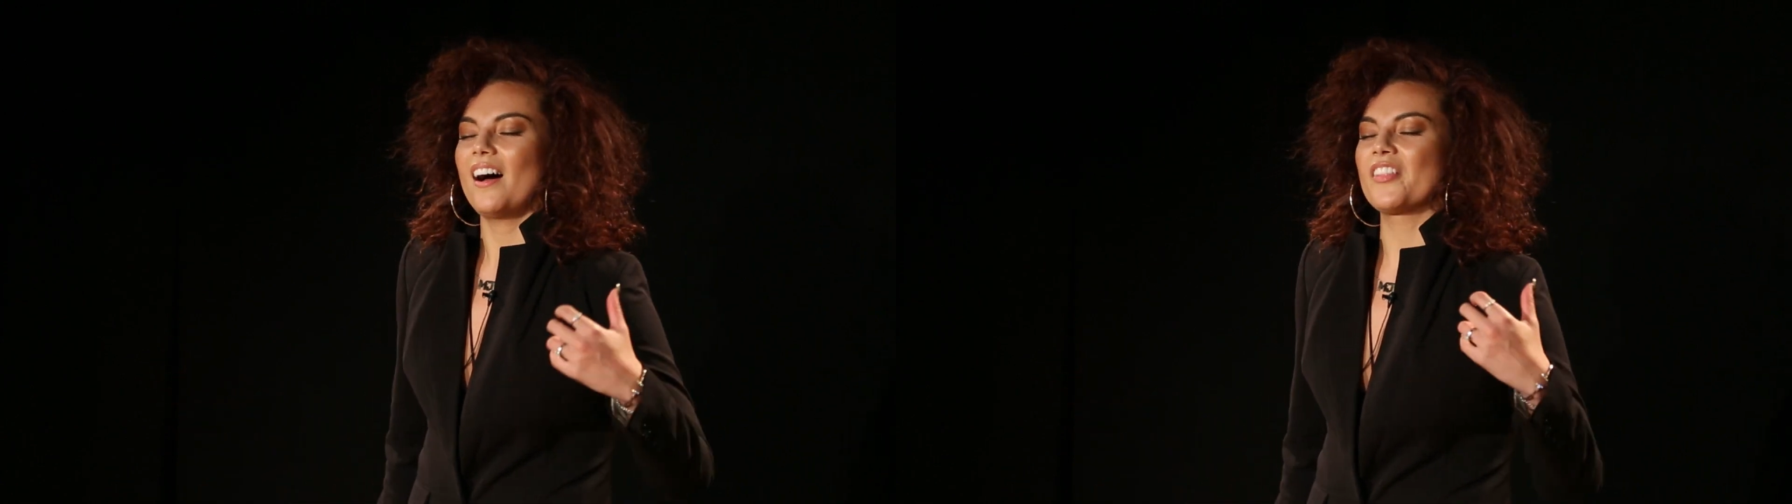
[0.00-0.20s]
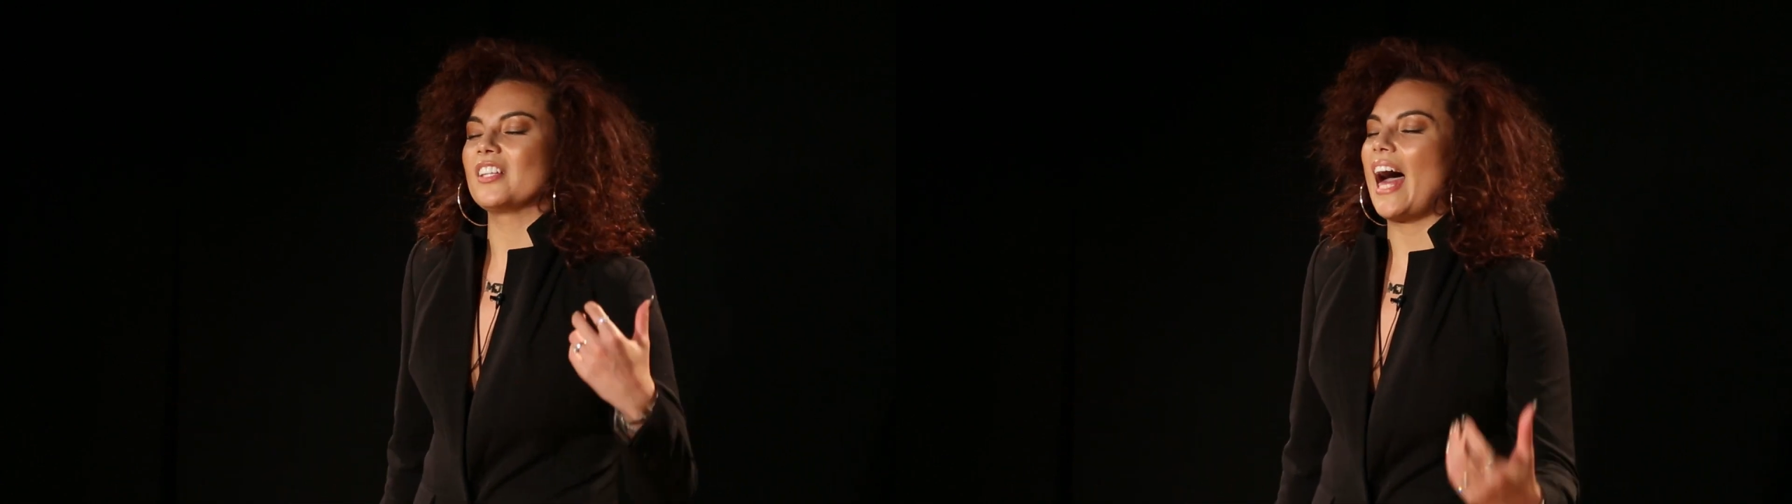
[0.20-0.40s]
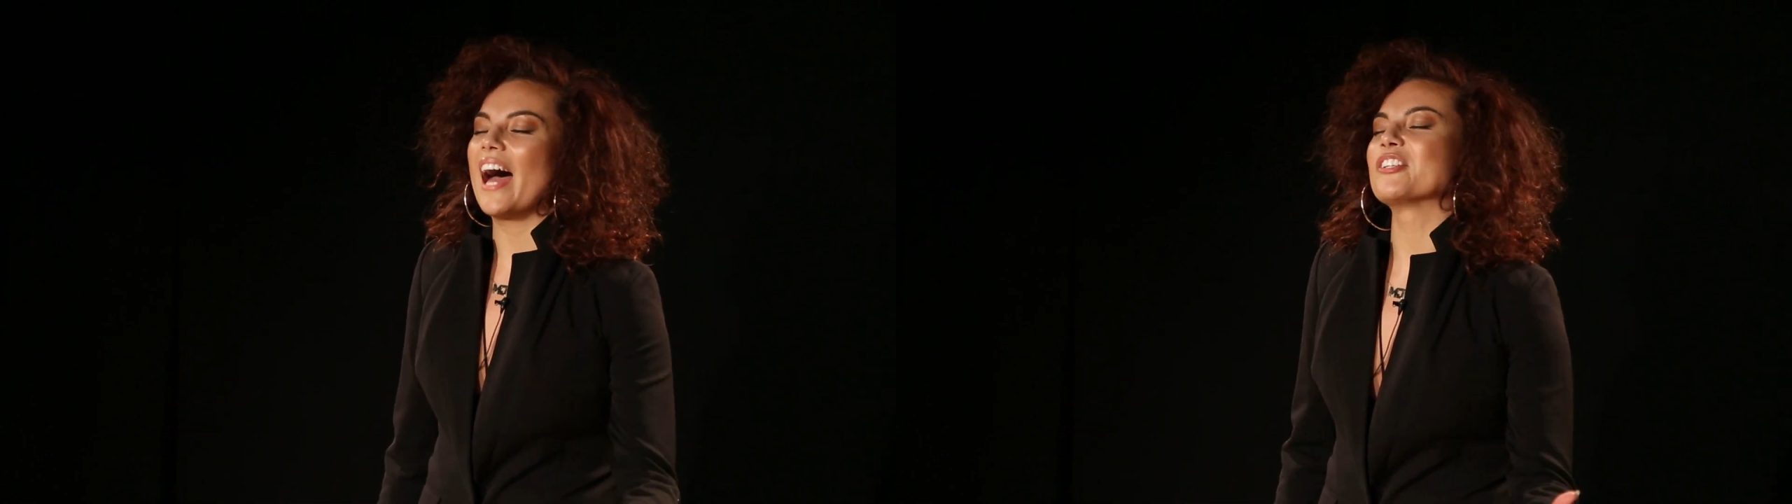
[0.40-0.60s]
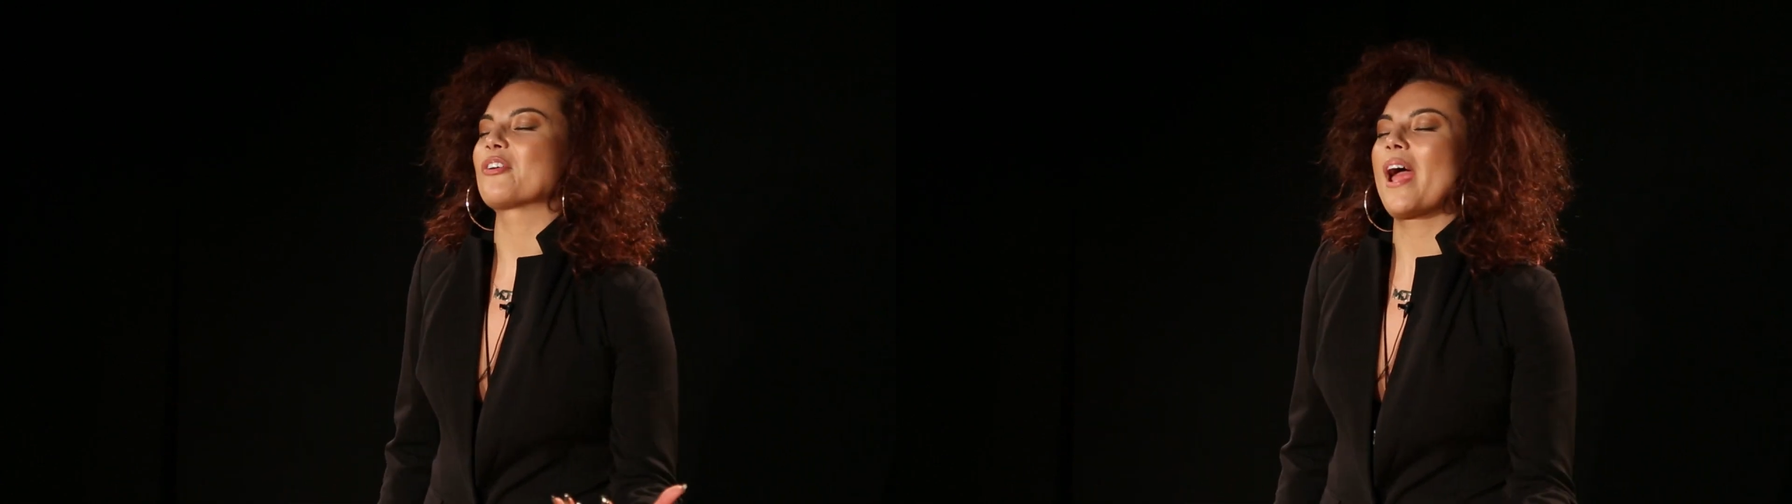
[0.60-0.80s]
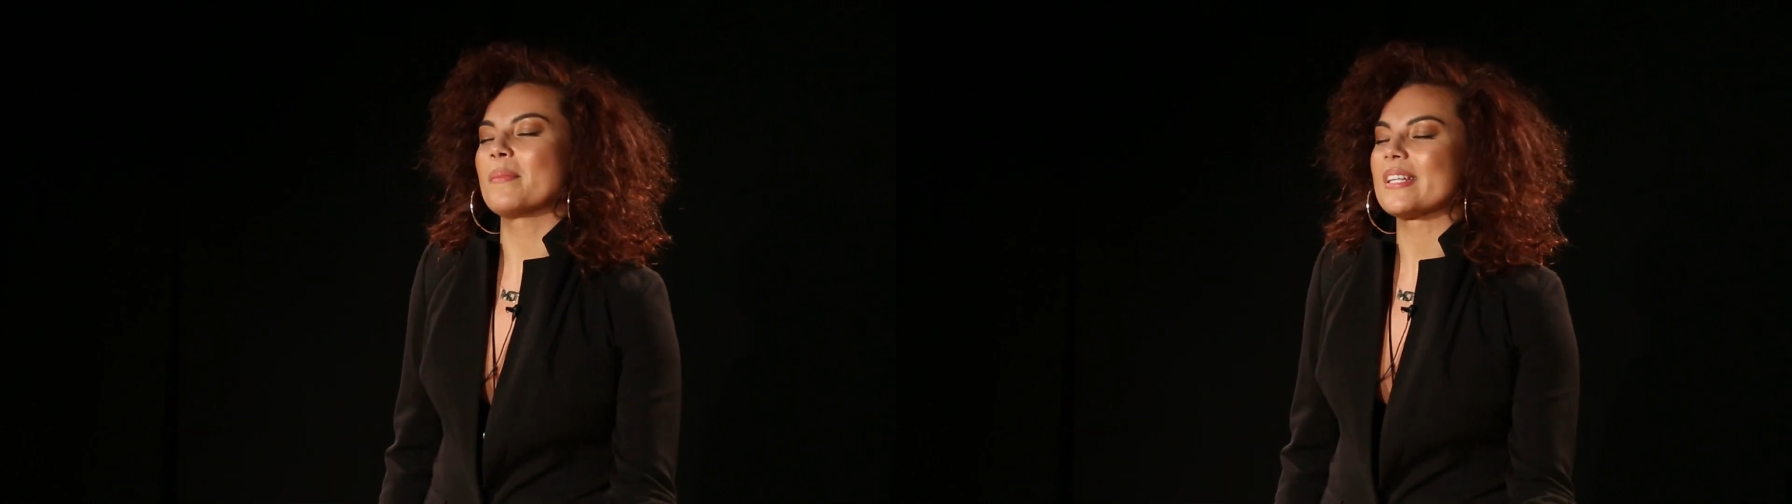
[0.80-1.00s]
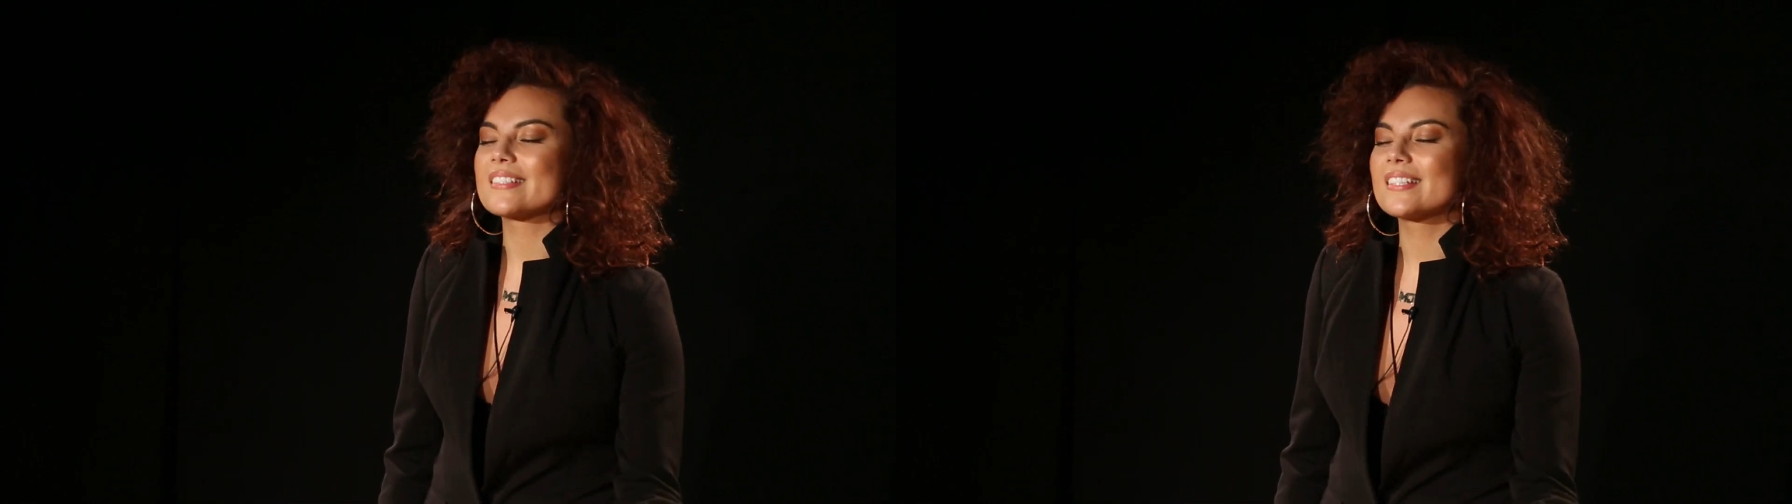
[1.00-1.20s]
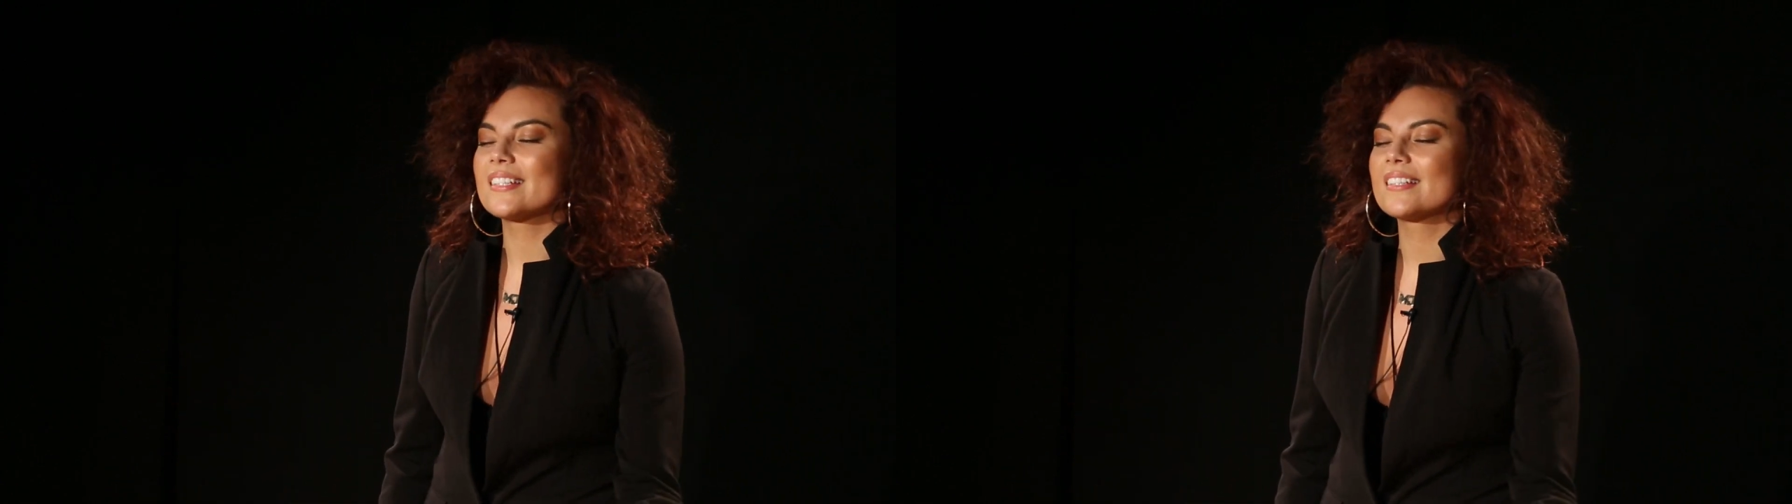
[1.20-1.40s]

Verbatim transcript: on the Latin Grammys,